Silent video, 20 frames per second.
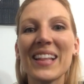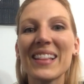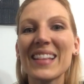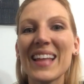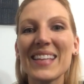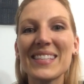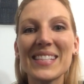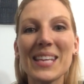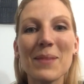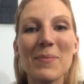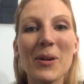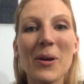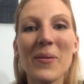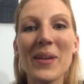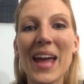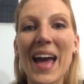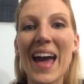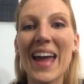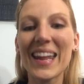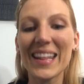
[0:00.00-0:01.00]
Let's keep
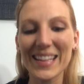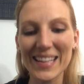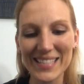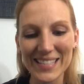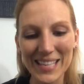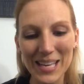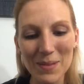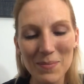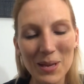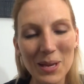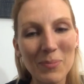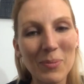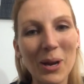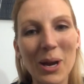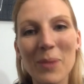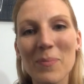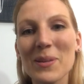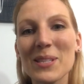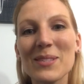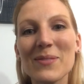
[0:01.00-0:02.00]
going at it. Let's keep being
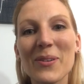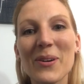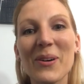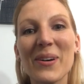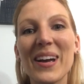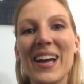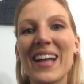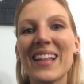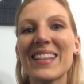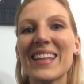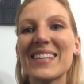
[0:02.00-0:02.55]
purposeful.